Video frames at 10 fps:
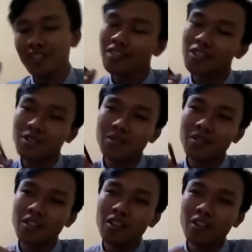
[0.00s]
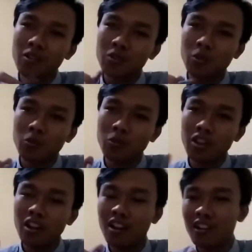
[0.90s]
is so we
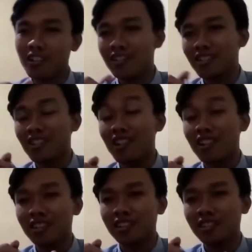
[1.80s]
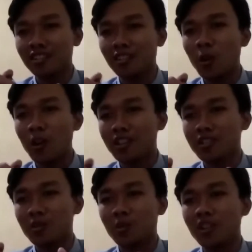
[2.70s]
are a college
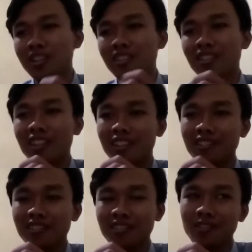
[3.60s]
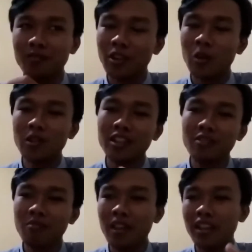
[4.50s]
student and we only
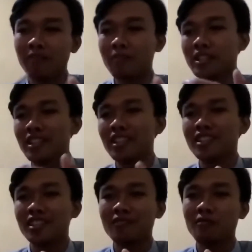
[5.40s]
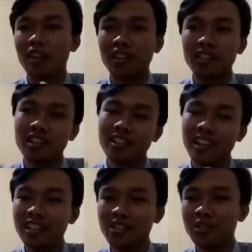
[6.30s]
make a presentation when the
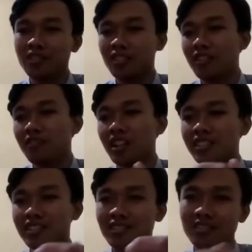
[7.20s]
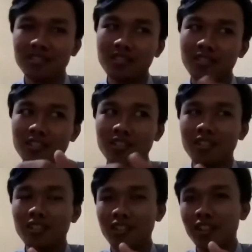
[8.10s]
lecturer give us
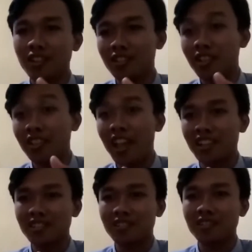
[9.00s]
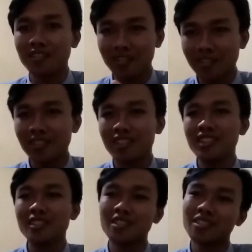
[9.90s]
the task. I
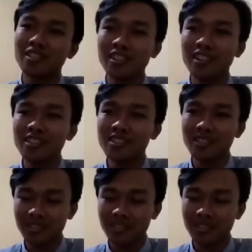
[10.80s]
think it's